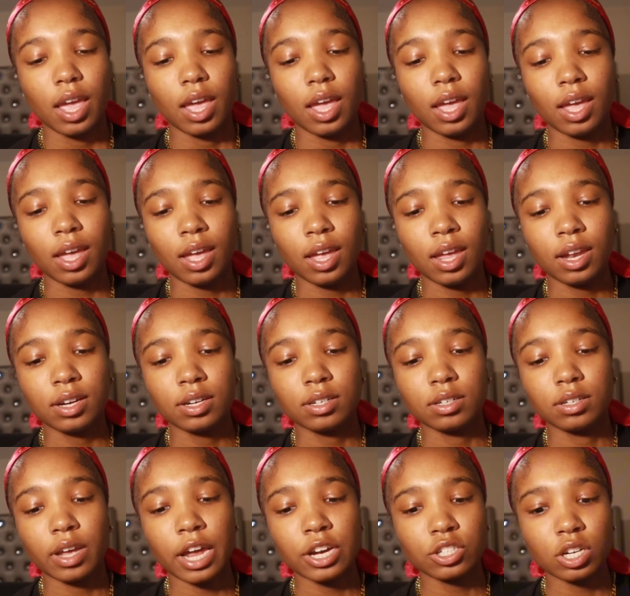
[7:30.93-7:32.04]
and
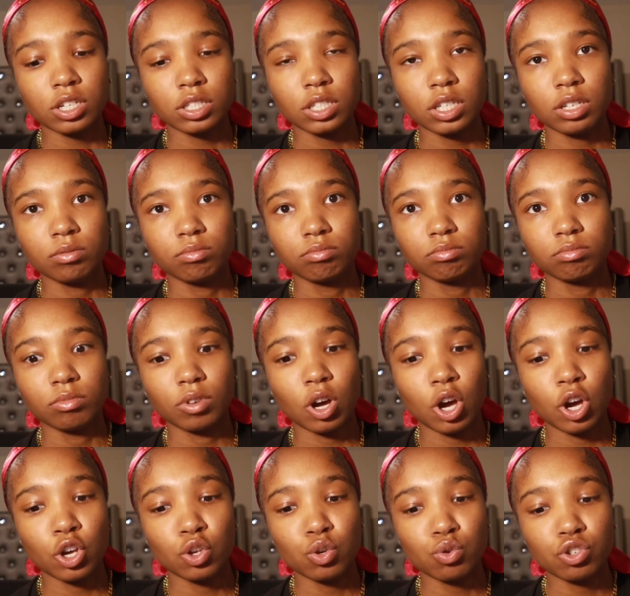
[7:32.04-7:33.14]
as y'all see,
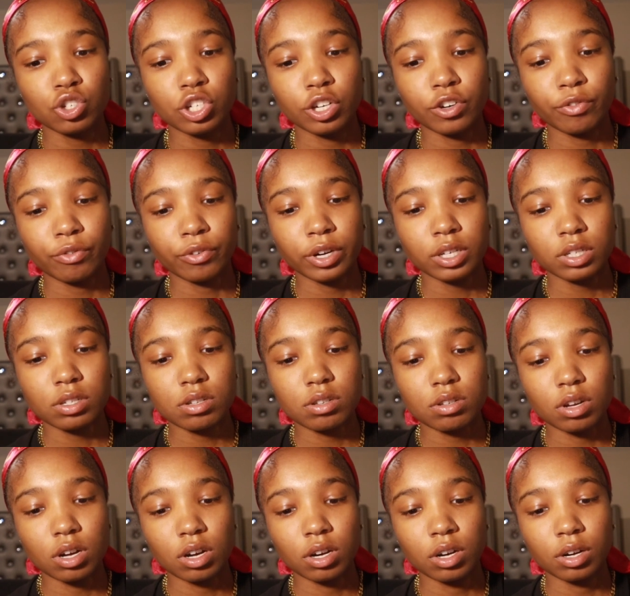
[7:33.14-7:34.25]
a huge difference.
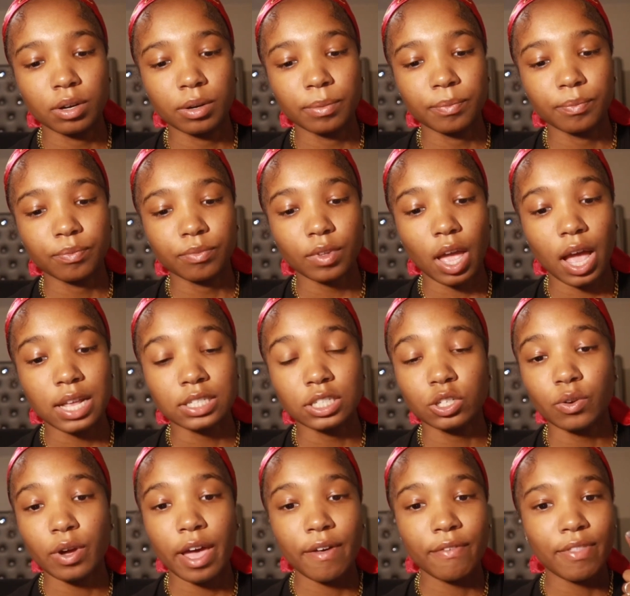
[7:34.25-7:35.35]
I
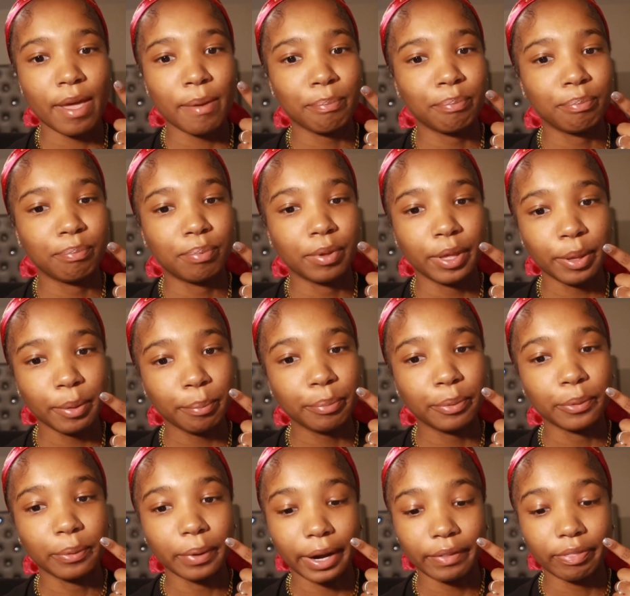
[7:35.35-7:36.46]
still have that
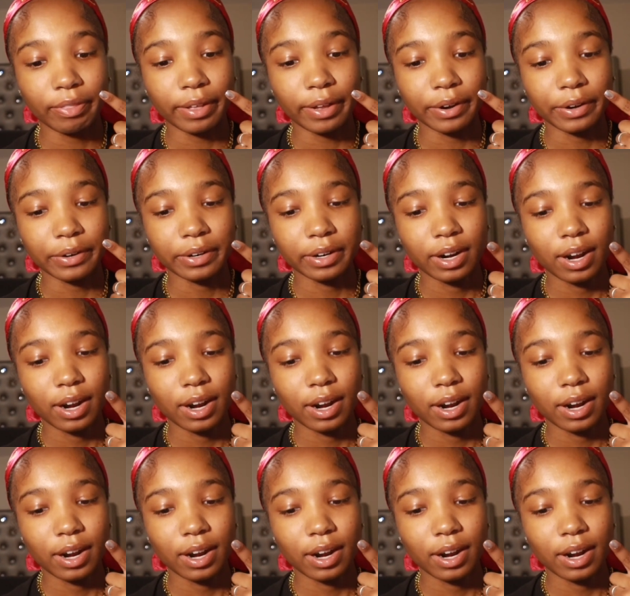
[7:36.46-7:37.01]
pimple right there.